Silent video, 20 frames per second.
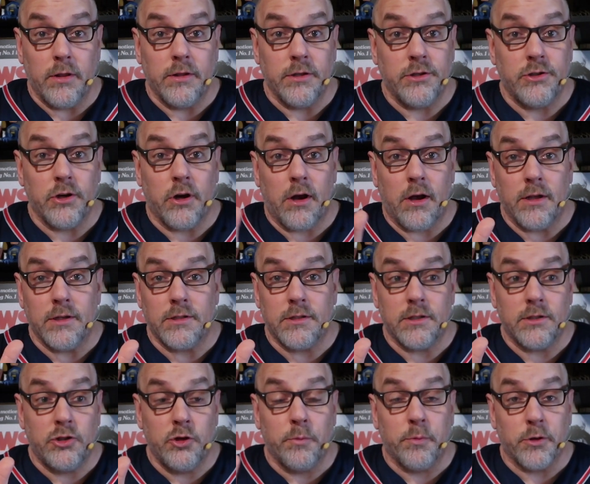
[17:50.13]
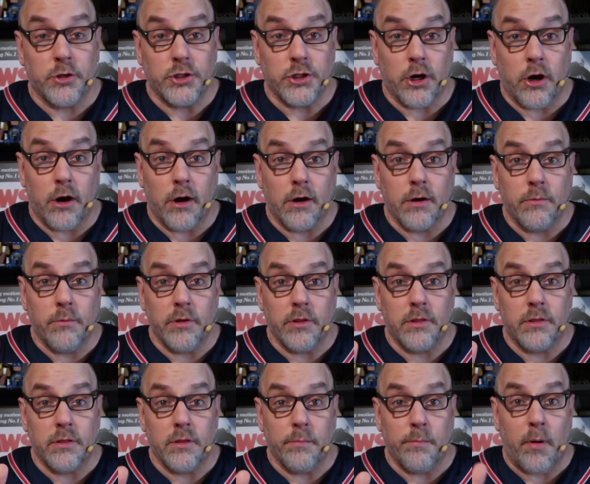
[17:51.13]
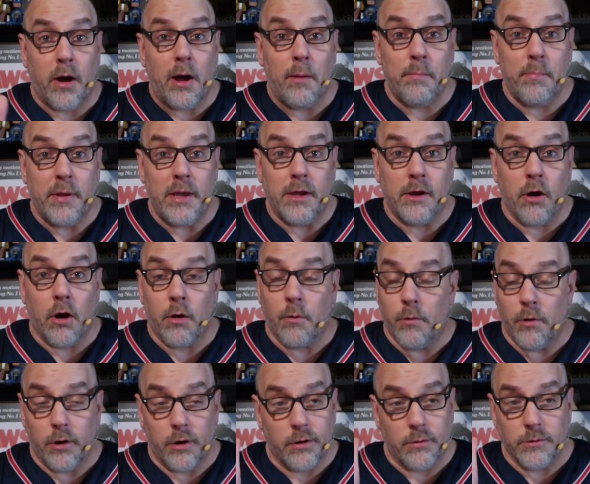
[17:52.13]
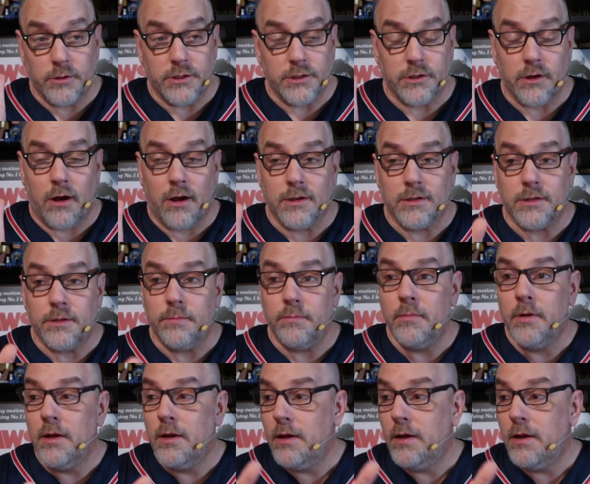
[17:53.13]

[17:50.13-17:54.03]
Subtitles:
the Jaws Super Shark with the Bob Peak artwork, which is awesome.